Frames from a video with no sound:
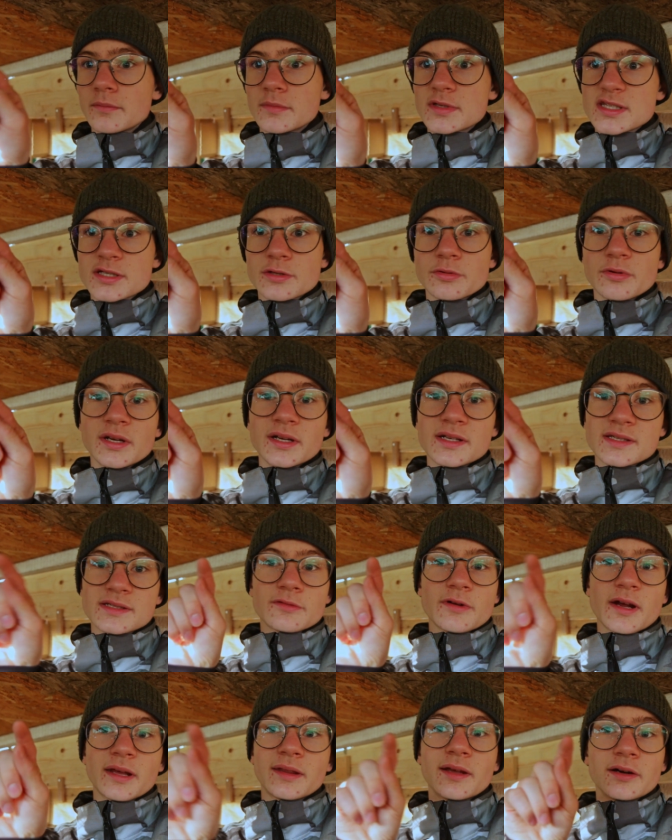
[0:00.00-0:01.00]
screen is
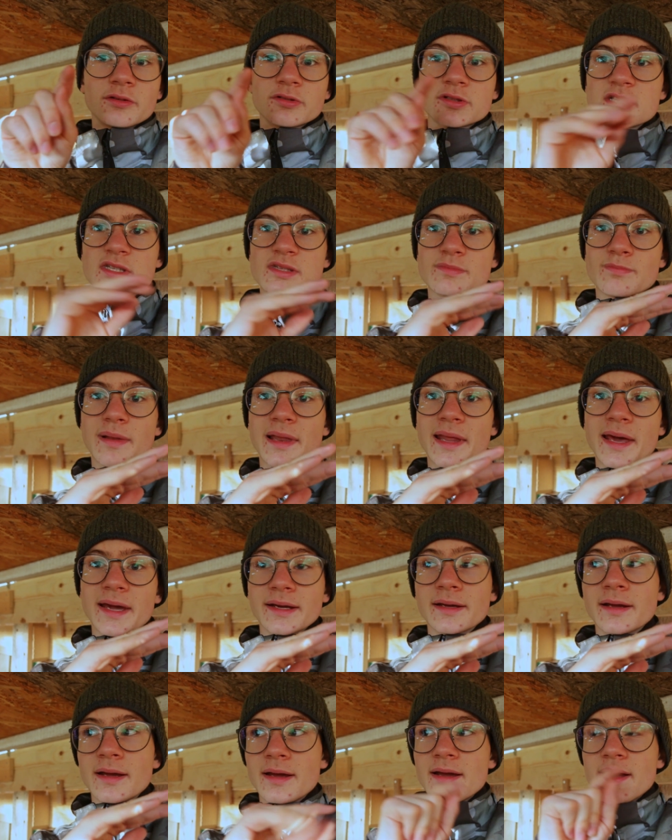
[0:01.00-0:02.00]
right now just black.
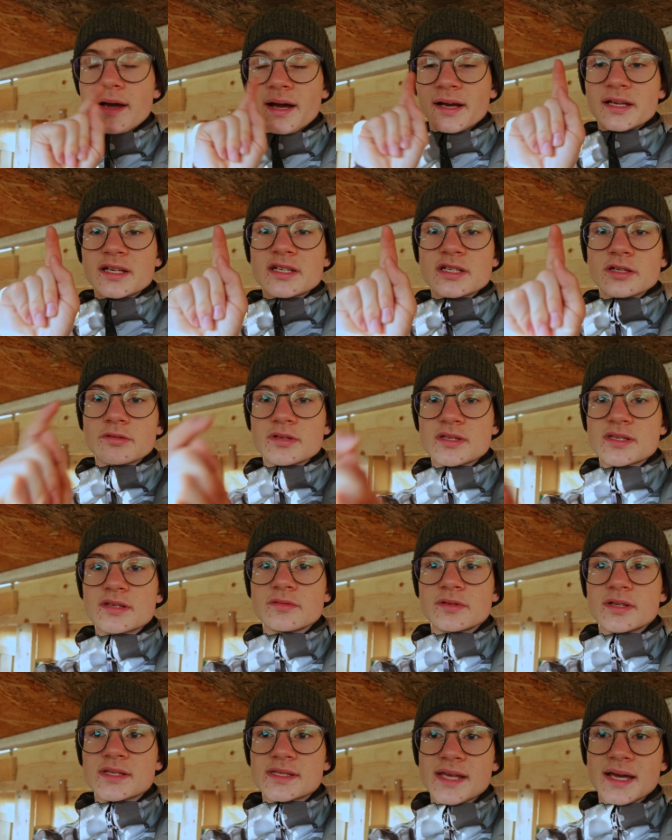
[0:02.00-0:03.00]
I can show this to you
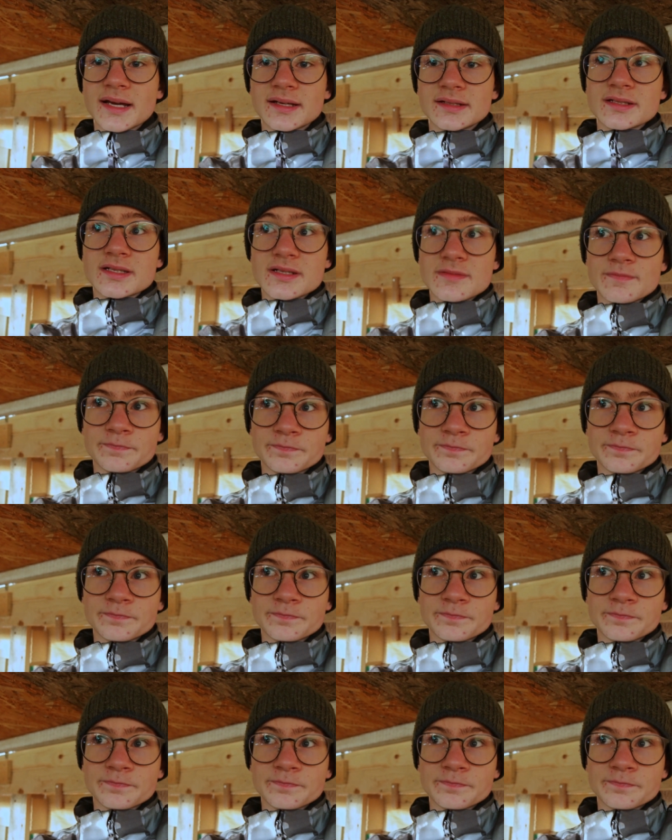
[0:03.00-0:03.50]
in a second.